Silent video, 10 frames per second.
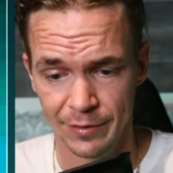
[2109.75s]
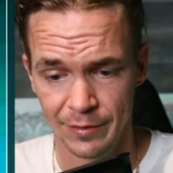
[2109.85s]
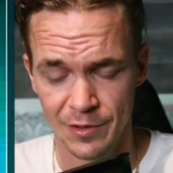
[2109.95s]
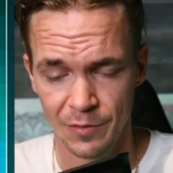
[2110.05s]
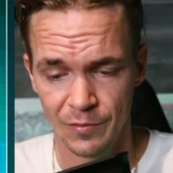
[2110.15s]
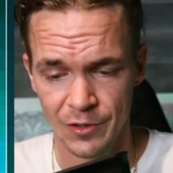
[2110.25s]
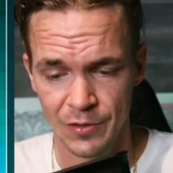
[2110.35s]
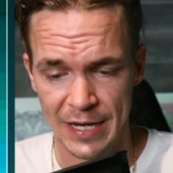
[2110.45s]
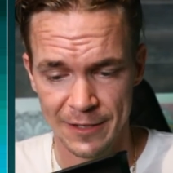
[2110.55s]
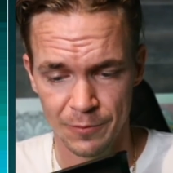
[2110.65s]
So
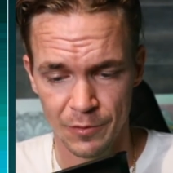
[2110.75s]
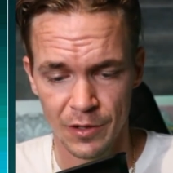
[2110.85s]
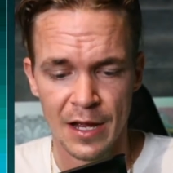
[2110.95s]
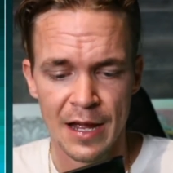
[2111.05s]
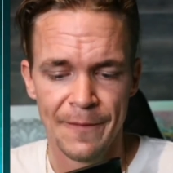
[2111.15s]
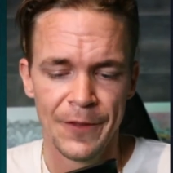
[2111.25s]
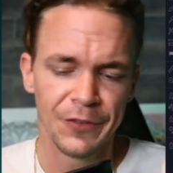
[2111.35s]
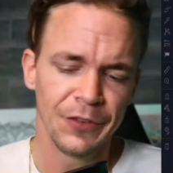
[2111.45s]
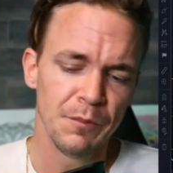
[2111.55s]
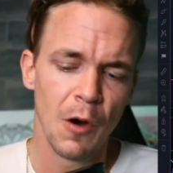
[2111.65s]
yes,
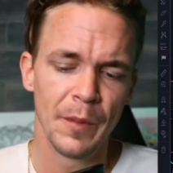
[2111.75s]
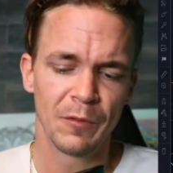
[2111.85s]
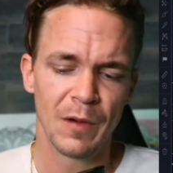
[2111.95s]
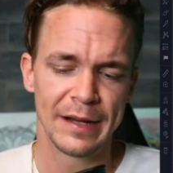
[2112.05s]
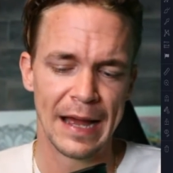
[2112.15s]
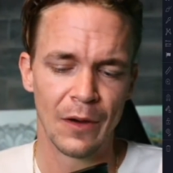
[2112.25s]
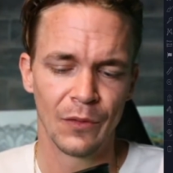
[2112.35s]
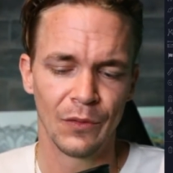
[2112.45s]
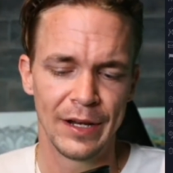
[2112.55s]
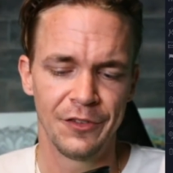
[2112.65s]
this moment right now,
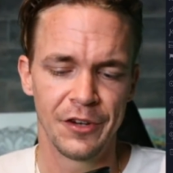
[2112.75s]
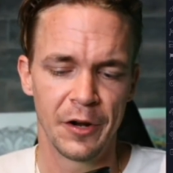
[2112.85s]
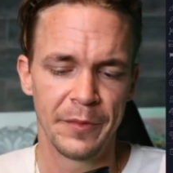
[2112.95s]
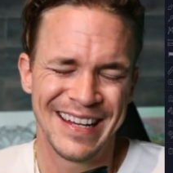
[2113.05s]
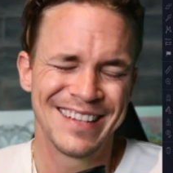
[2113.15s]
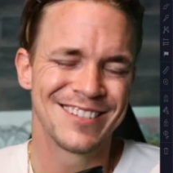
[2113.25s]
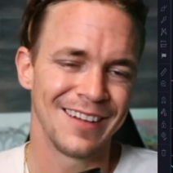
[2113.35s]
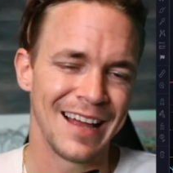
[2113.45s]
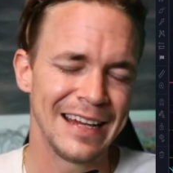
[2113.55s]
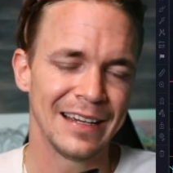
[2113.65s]
ladies and gentlemen, is
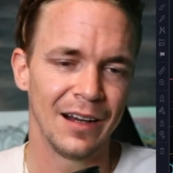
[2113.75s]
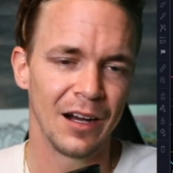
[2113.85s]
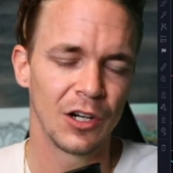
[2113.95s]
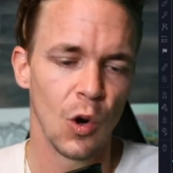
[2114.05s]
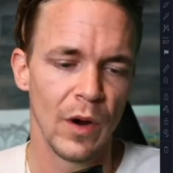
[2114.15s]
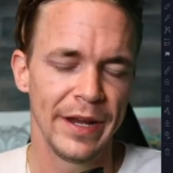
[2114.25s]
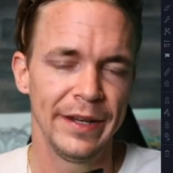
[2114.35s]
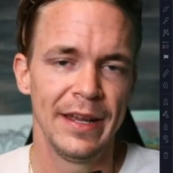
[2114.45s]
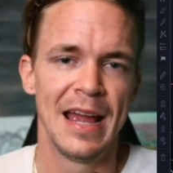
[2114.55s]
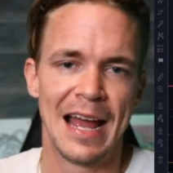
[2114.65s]
like a coin
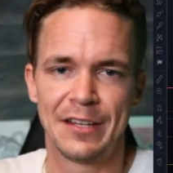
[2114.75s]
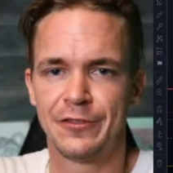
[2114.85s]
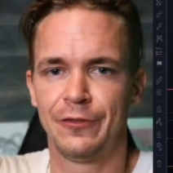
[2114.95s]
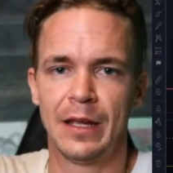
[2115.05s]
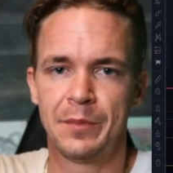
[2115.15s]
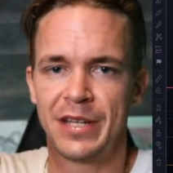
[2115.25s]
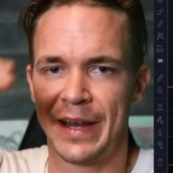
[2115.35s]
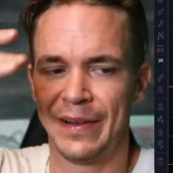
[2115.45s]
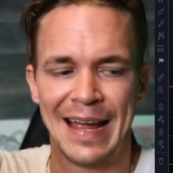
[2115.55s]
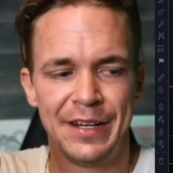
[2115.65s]
has flipped and
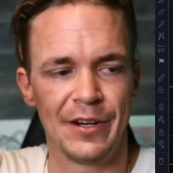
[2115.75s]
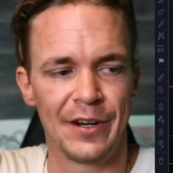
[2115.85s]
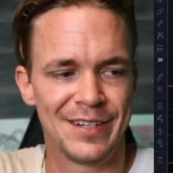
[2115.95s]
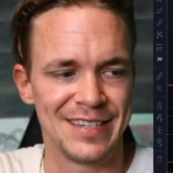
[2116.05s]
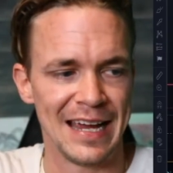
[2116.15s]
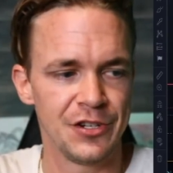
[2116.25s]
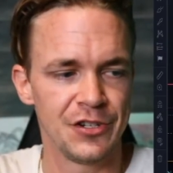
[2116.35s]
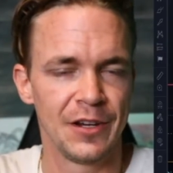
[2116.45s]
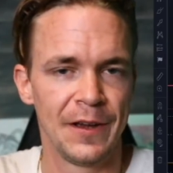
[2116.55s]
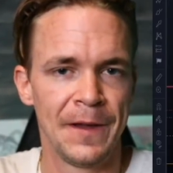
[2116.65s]
landed on its edge.